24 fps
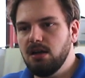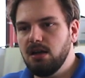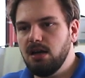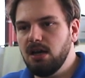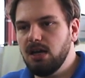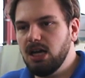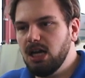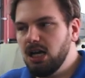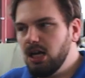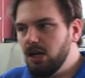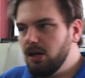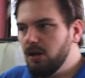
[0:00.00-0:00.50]

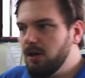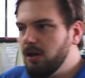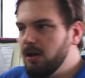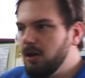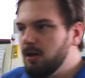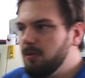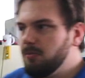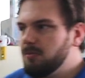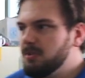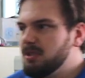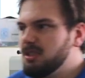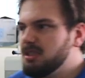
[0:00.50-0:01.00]

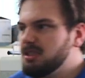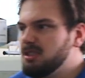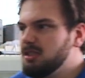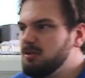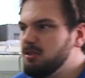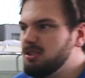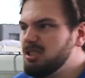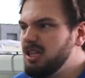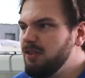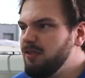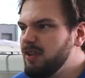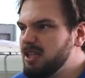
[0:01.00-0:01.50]
Um, the
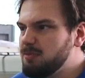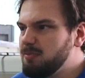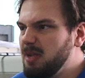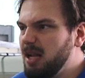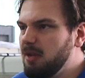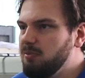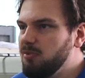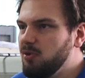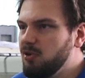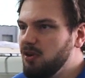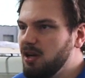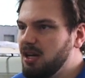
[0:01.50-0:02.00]
Zieh-Fix
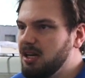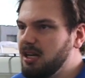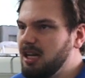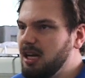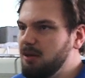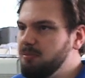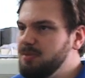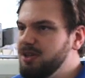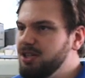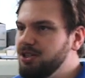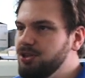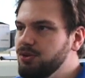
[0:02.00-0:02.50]
bell puller
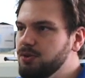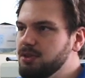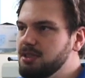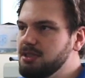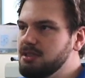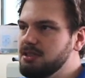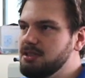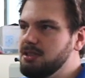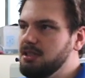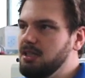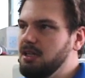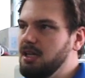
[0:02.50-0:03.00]
can be
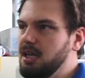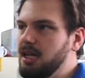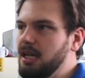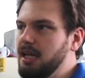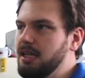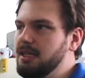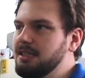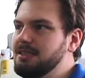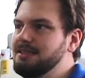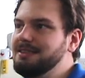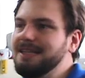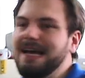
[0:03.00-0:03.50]
used
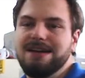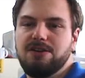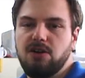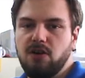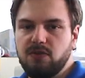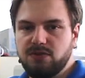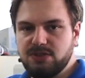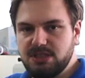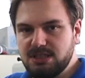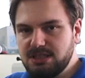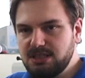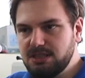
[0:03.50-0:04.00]
instead
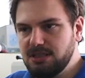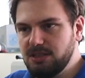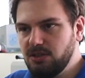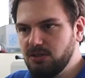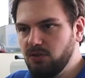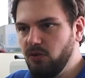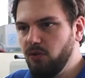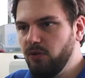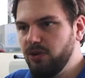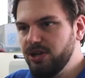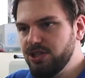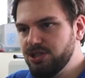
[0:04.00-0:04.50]
of
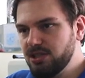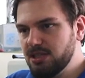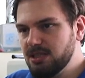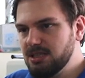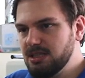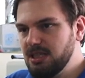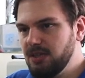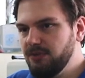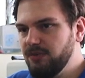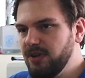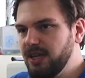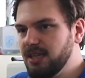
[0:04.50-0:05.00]
the original
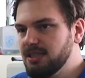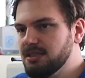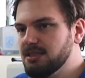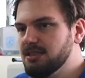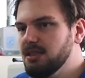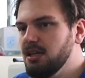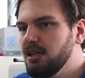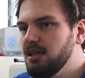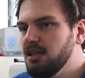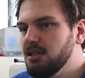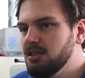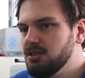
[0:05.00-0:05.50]
Zieh-Fix.
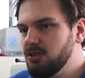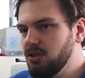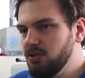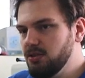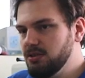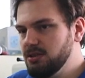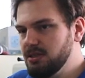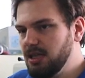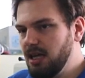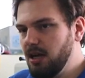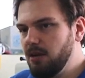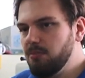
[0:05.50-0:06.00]

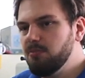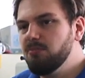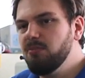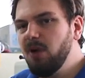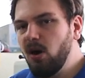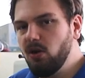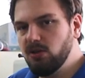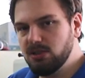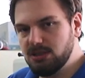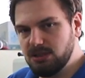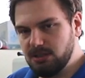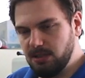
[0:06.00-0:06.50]
So they are
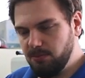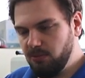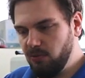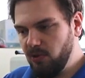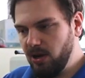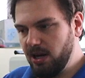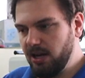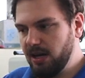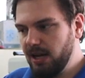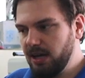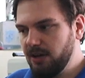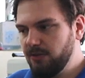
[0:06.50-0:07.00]
both a
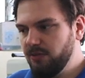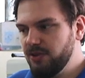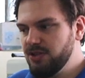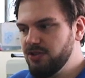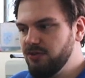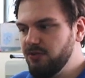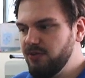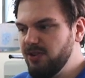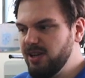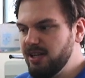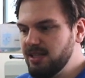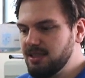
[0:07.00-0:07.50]
product
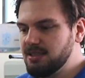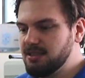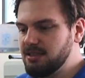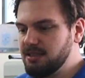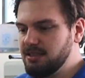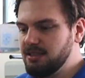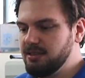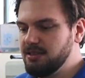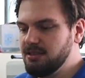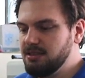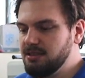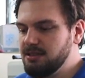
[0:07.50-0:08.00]
which fills
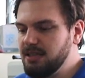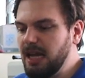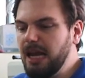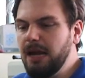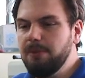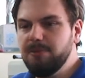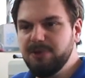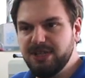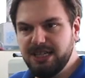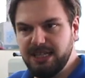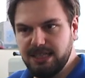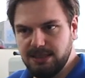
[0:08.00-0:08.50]
the
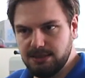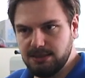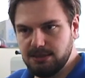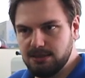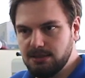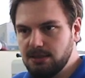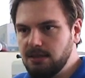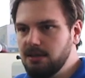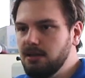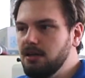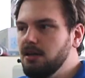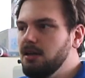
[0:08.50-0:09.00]
same needs.
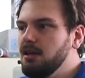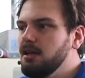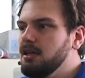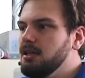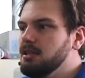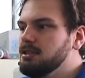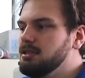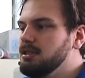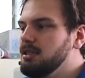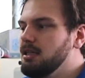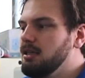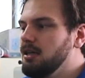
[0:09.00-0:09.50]

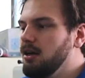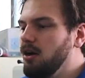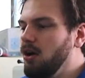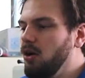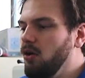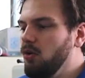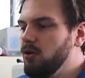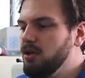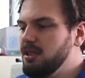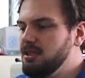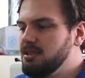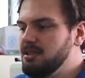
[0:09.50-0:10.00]
The
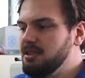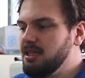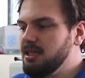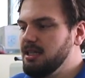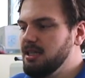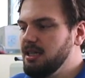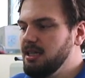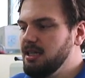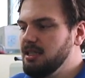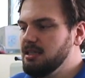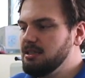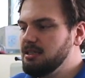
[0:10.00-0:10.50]
only
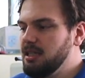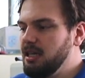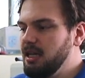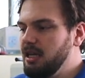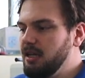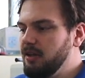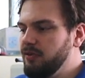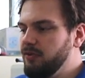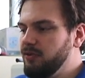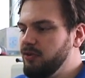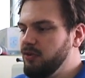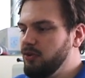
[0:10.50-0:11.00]
thing is
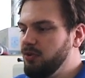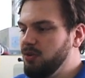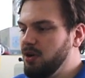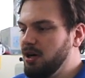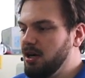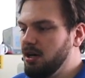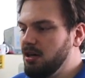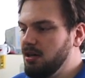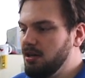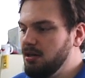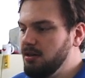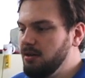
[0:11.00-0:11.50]
if you
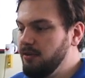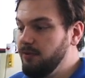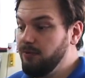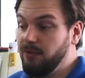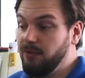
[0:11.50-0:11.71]
are a